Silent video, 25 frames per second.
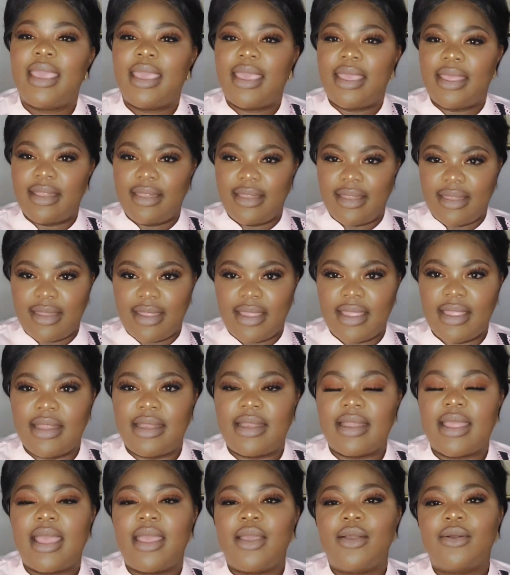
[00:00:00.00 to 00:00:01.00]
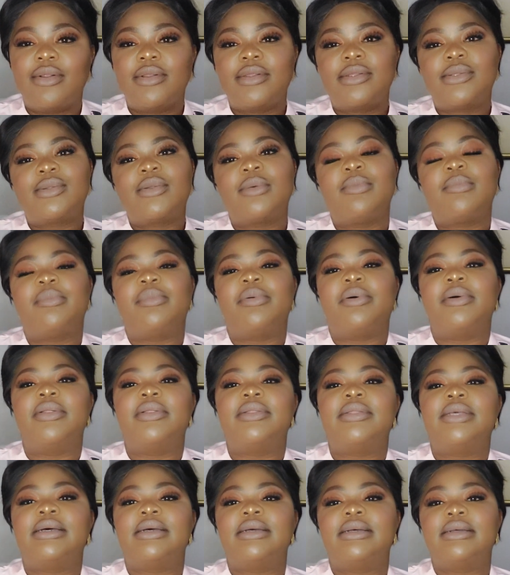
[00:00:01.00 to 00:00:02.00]
And then I also
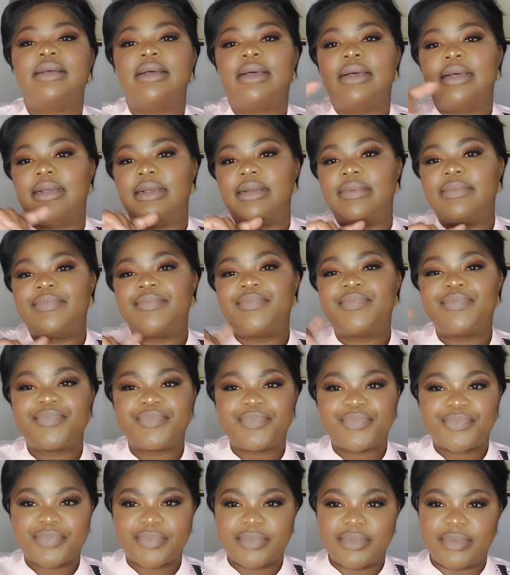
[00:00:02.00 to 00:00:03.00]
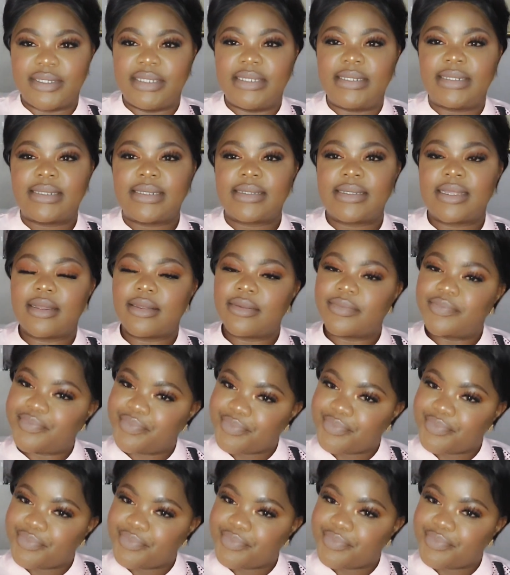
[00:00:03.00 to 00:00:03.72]
bought um, this